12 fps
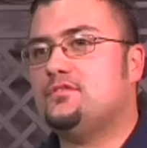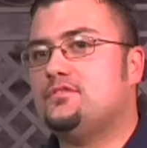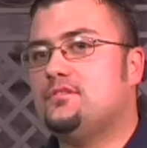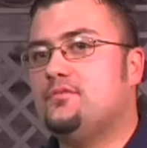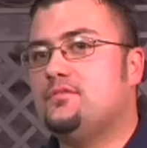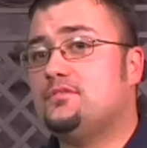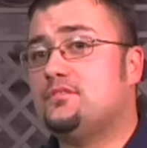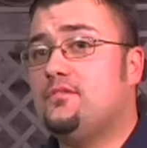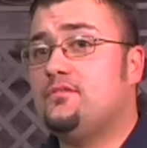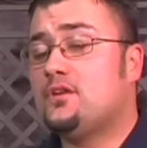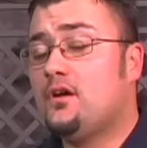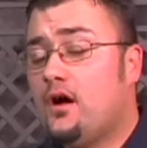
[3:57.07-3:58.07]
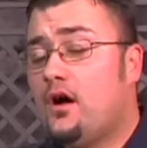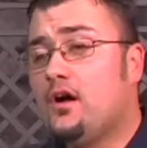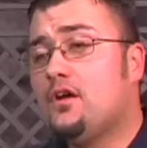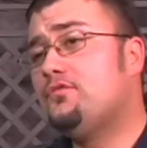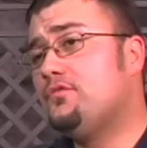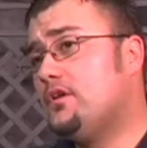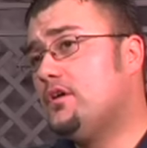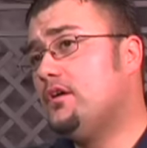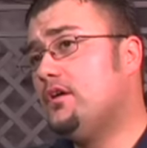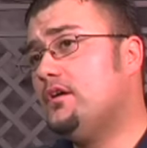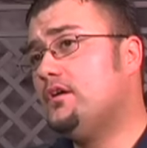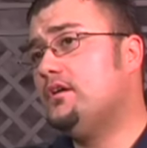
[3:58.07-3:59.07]
was it was it was hard for
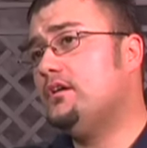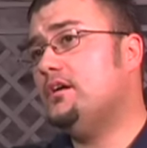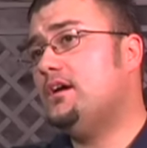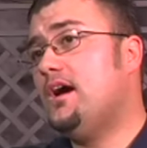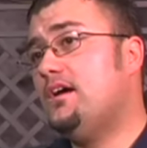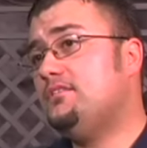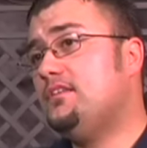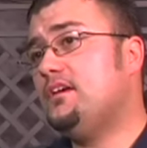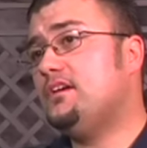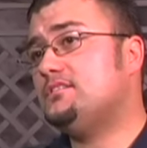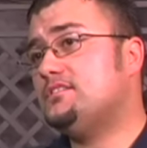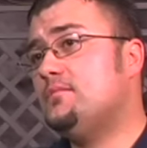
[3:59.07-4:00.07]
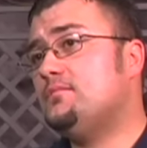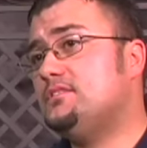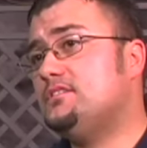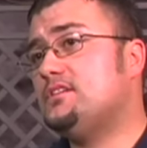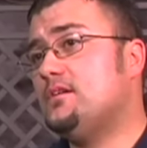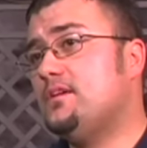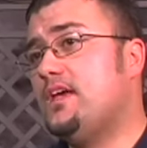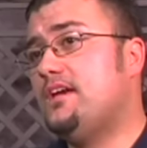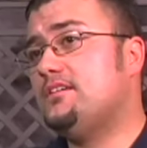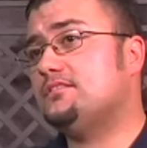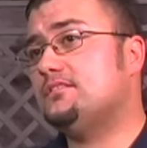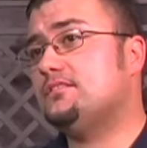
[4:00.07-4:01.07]
her I think in some some
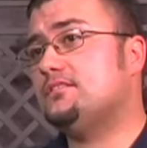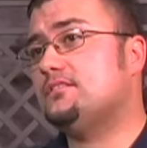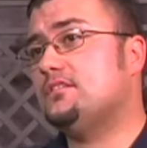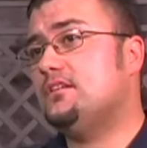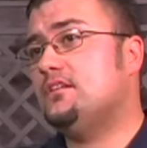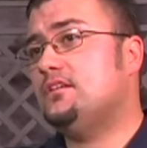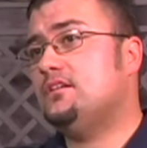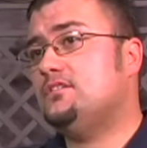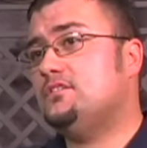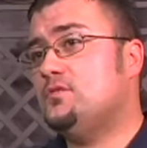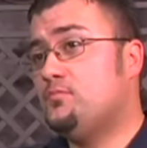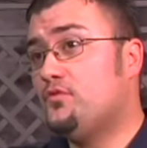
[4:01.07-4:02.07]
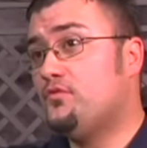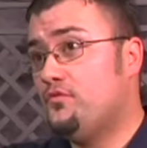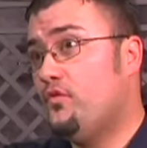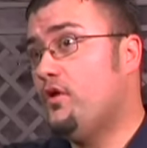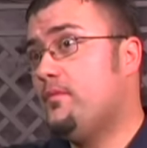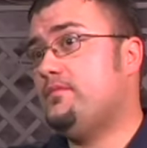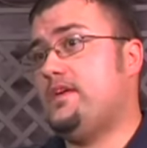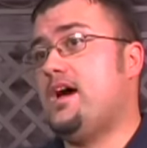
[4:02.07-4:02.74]
cases to perform